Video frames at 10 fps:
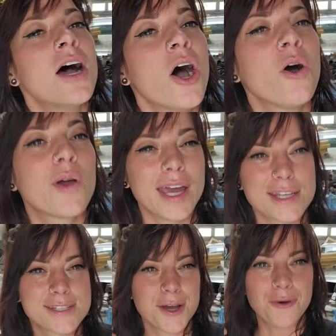Okay,
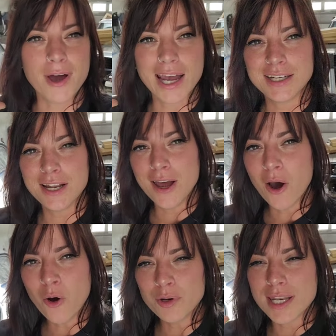so I
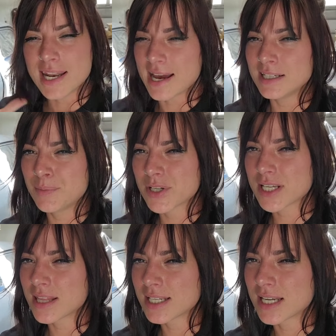know 90%
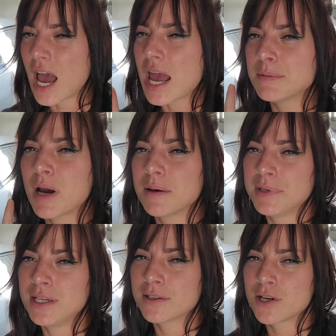of the time I'm
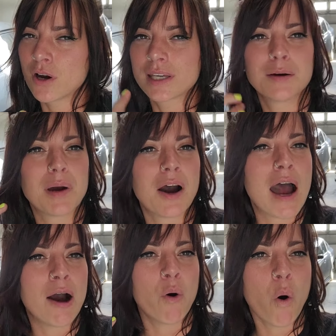here talking about
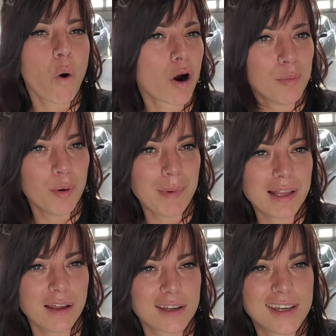how horrible my
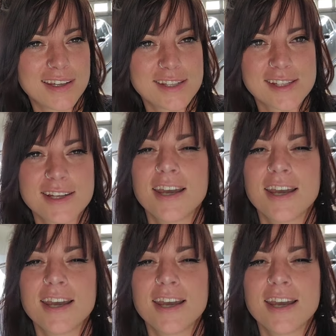luck is.